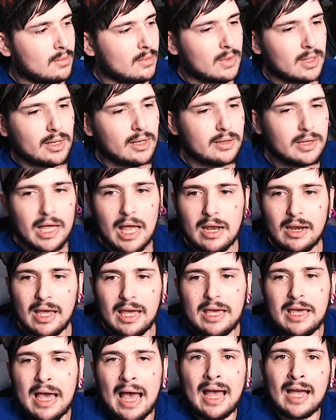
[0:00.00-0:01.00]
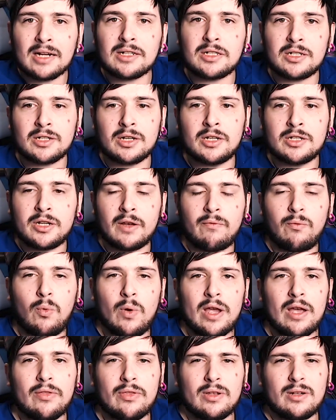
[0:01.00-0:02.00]
And then he acts as if
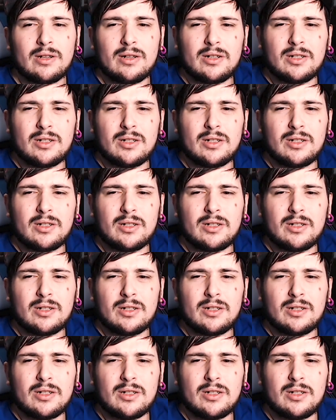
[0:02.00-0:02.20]
we're the